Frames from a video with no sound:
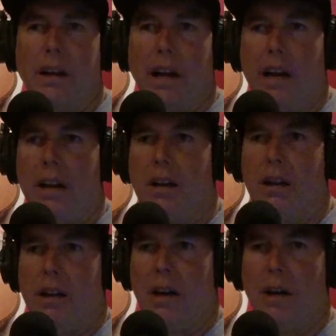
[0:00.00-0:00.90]
And
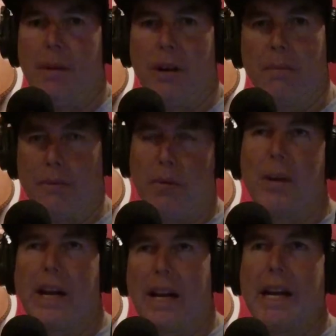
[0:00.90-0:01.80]
I'm going to, before we
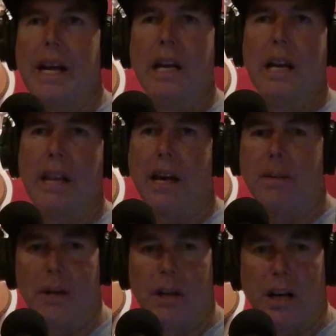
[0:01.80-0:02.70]
kind of get into that, I'm
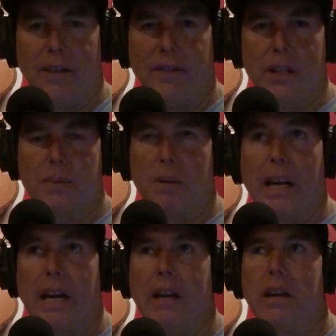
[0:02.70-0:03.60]
going to kind of
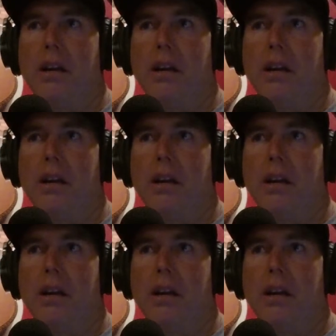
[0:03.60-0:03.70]
explain